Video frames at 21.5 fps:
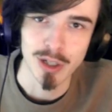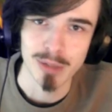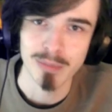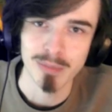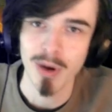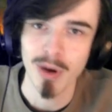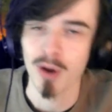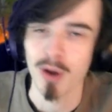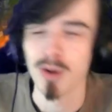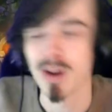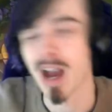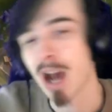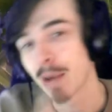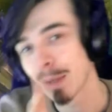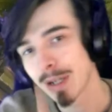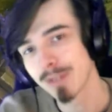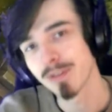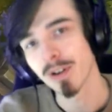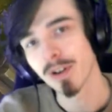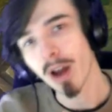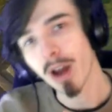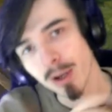moan.
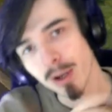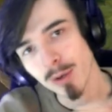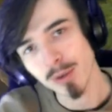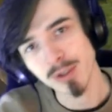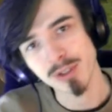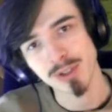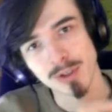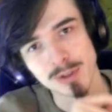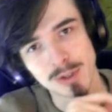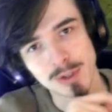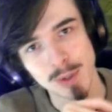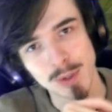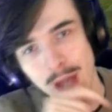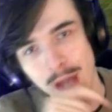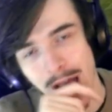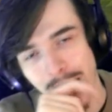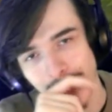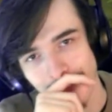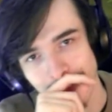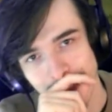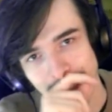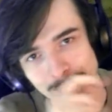However, I also do
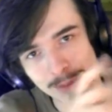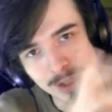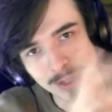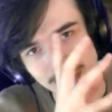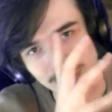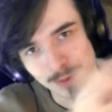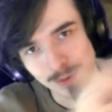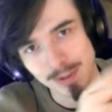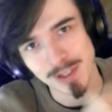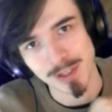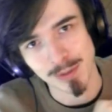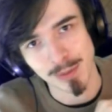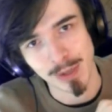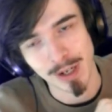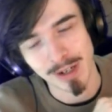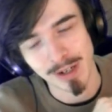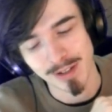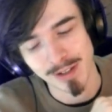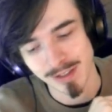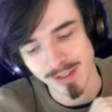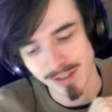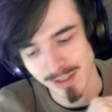have limits, which is where
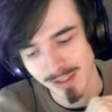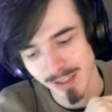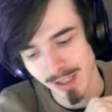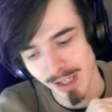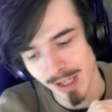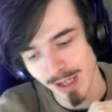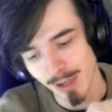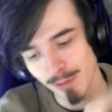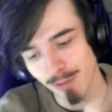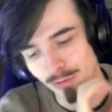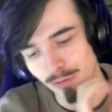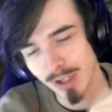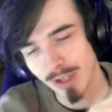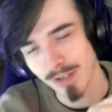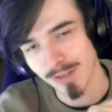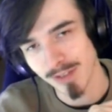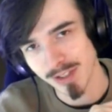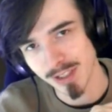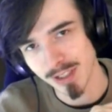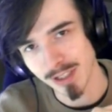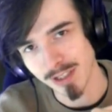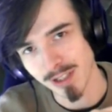this
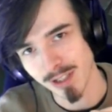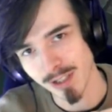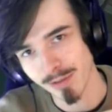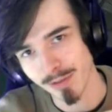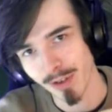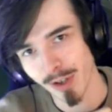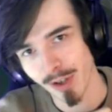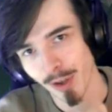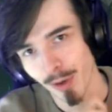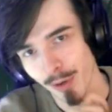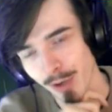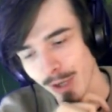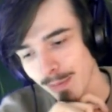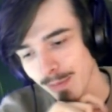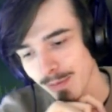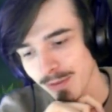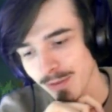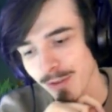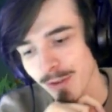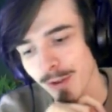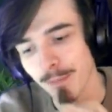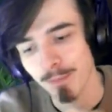relevancy to the video comes
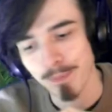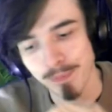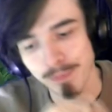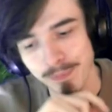from.